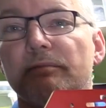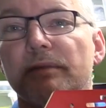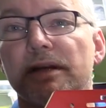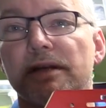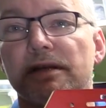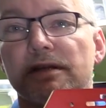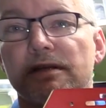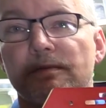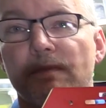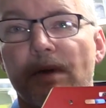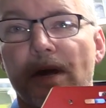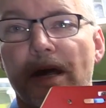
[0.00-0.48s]

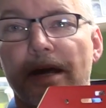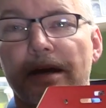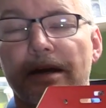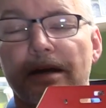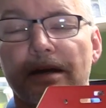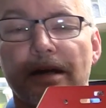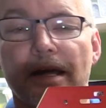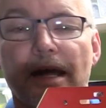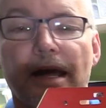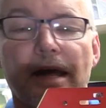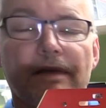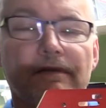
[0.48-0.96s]
meter span
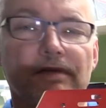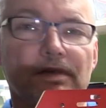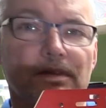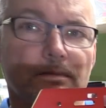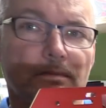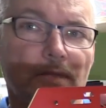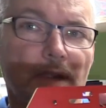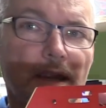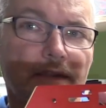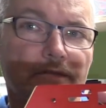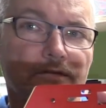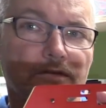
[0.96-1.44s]
and
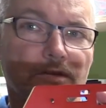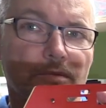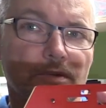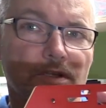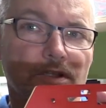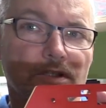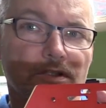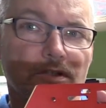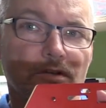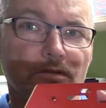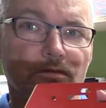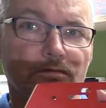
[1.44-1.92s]
it have to be
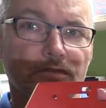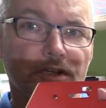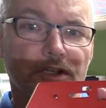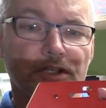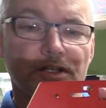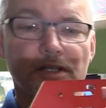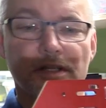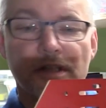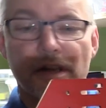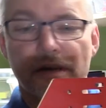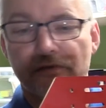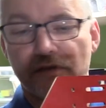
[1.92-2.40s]
still
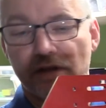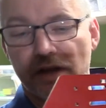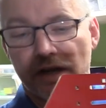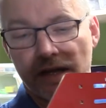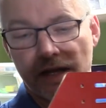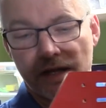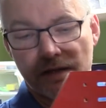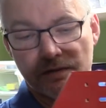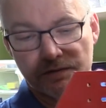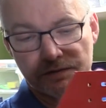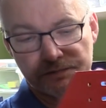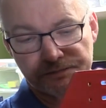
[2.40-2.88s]
rigid and everything
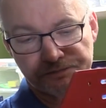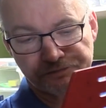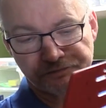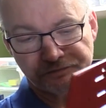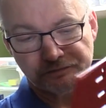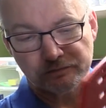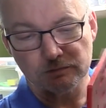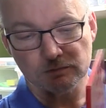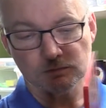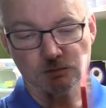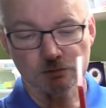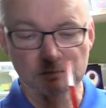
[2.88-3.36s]
else.
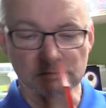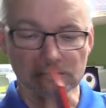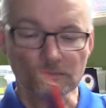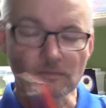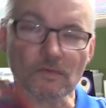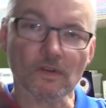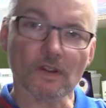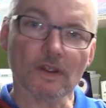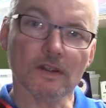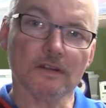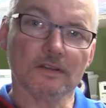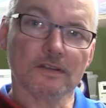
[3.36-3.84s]

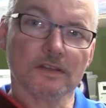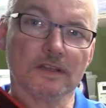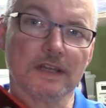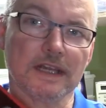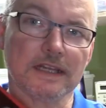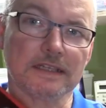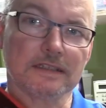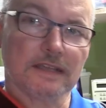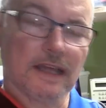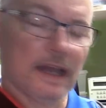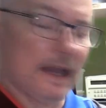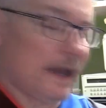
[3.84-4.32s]
So
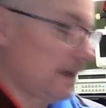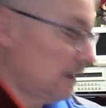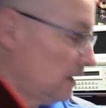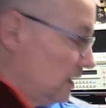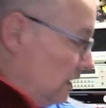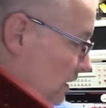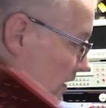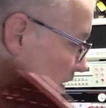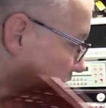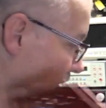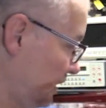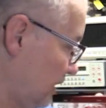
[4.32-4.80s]
that's that,
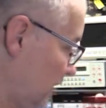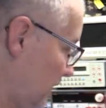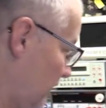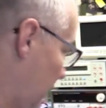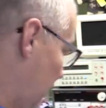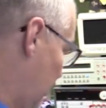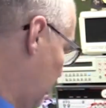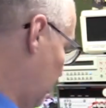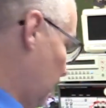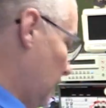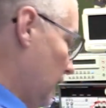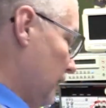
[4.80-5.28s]

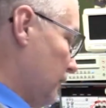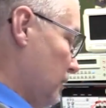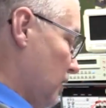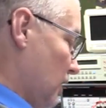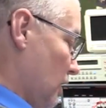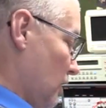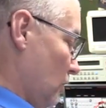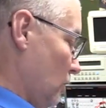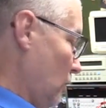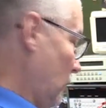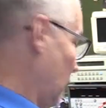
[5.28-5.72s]
and I've got